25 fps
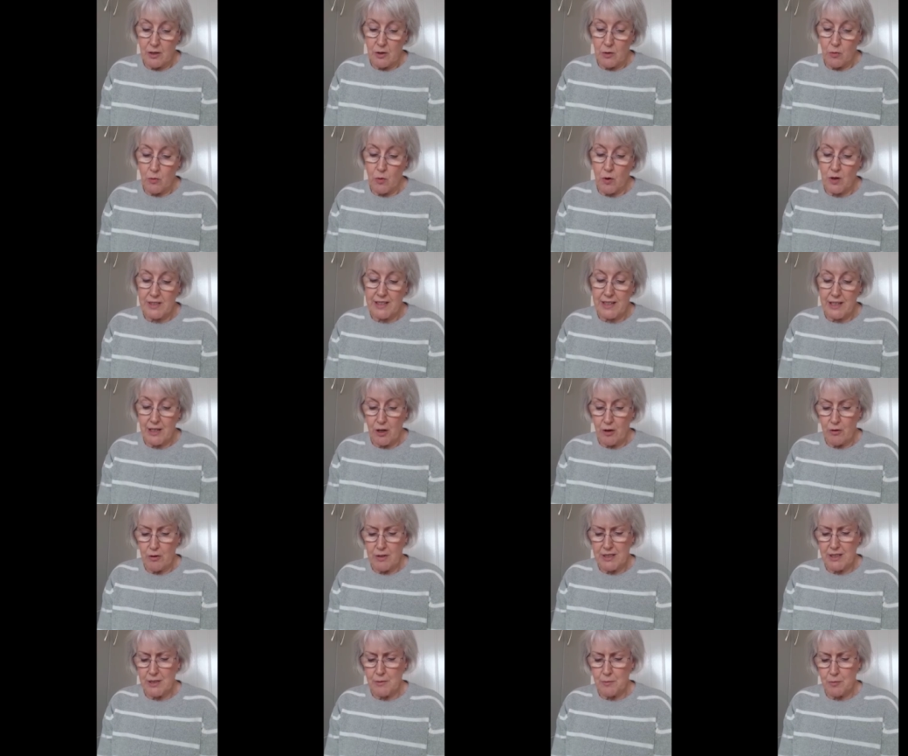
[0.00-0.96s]
Was he
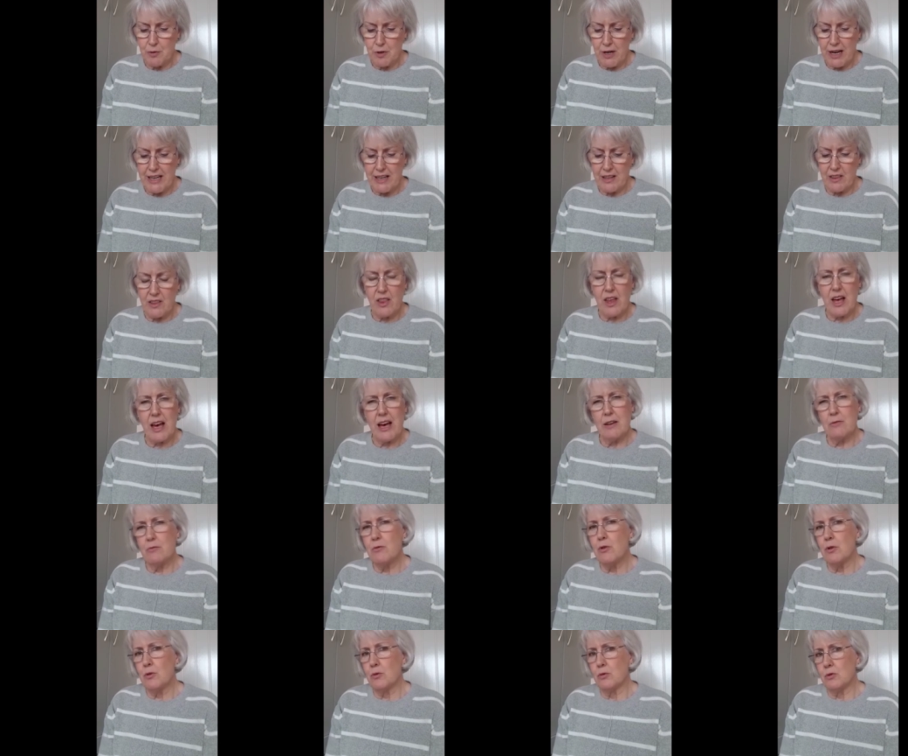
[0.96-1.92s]
going to break their
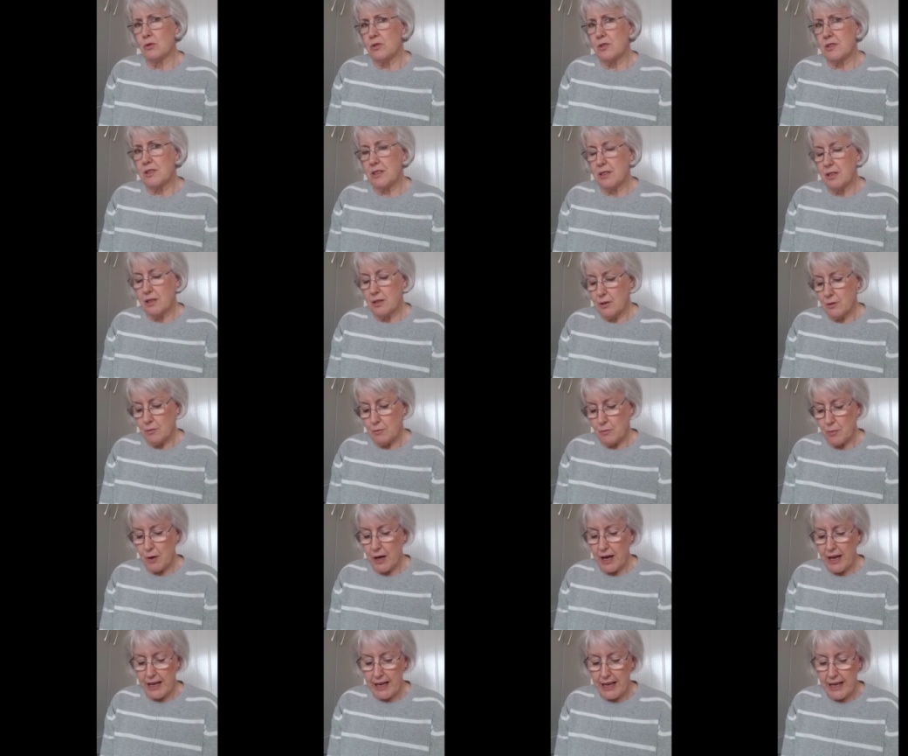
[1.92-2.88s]
rules?
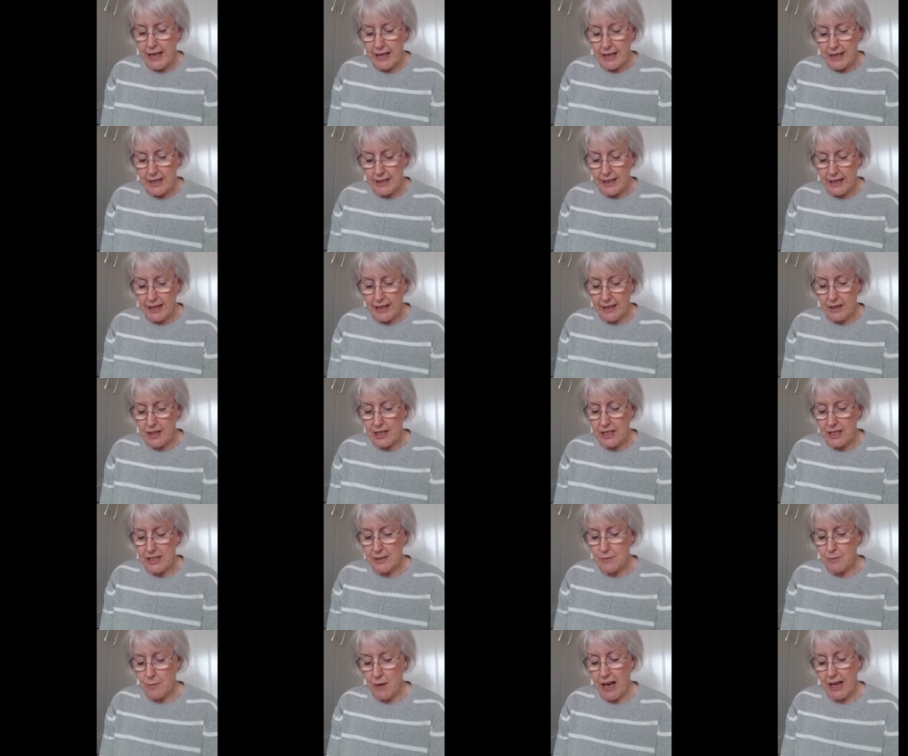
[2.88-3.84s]
by healing
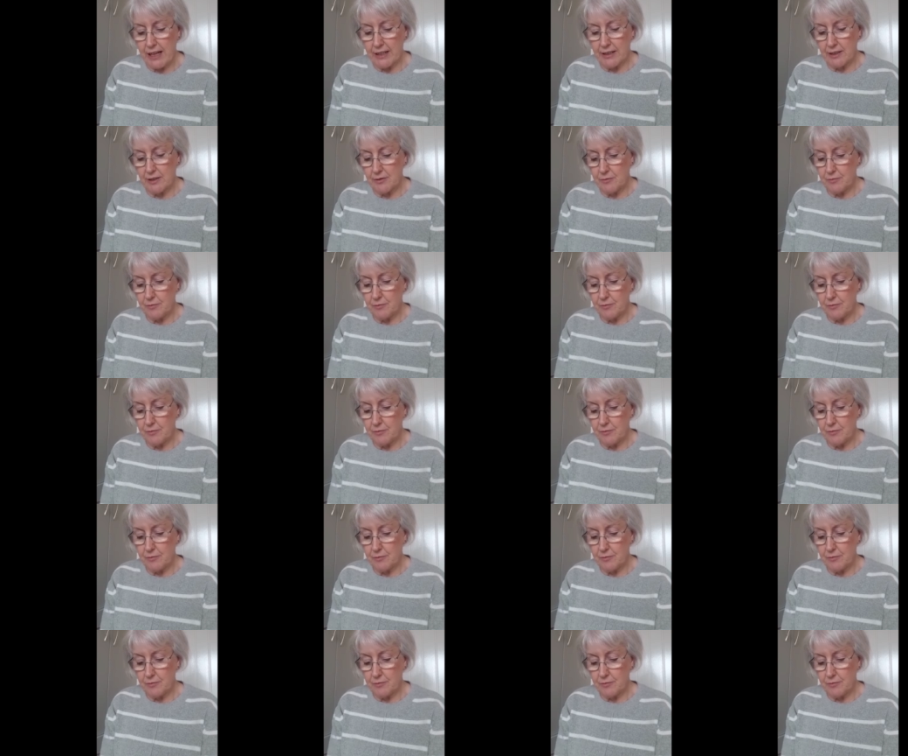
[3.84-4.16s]
this man.